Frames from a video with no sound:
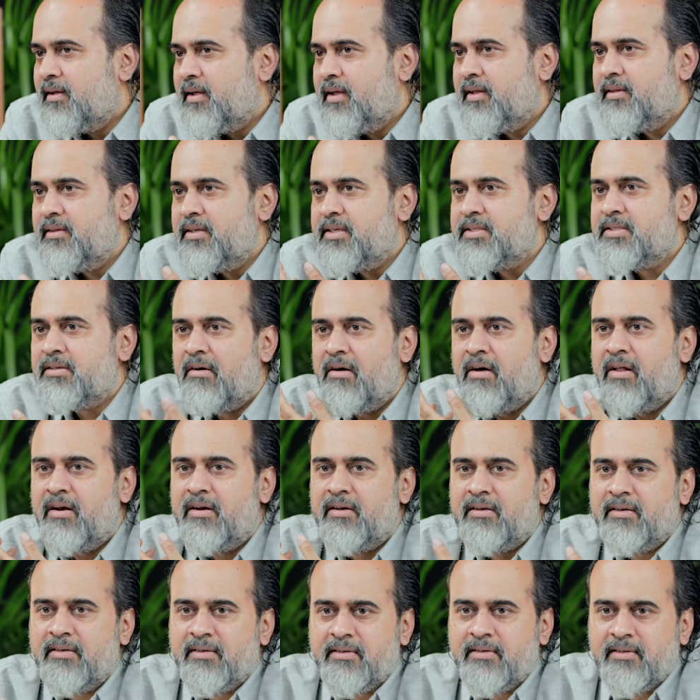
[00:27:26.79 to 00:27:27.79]
in this
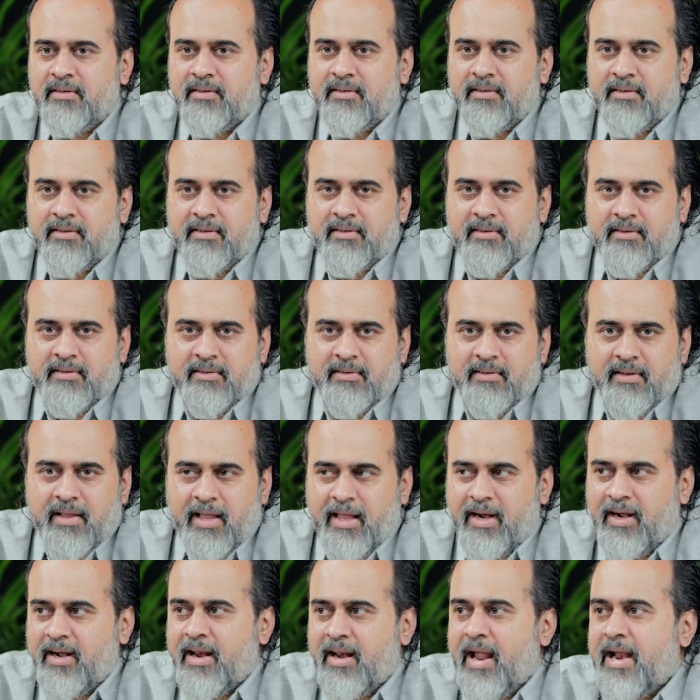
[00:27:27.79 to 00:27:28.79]
hall,
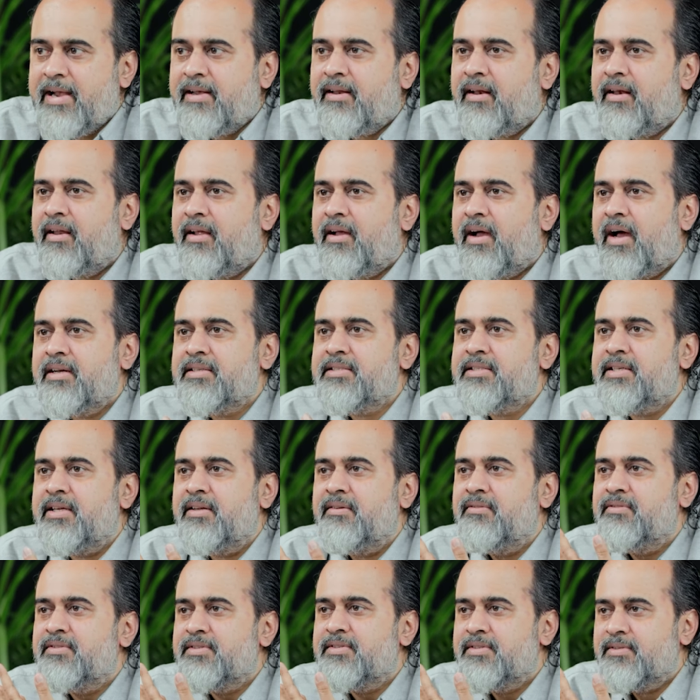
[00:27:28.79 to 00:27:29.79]
enlightening
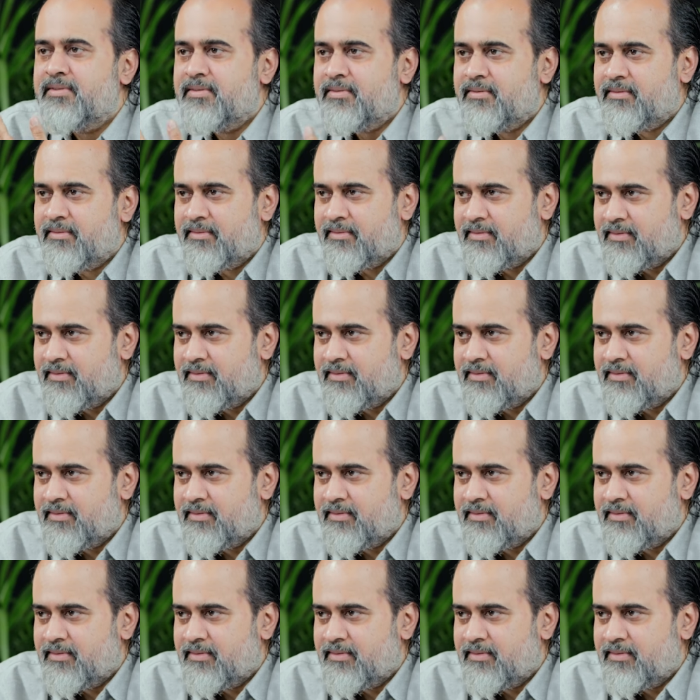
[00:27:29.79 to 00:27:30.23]
ourselves,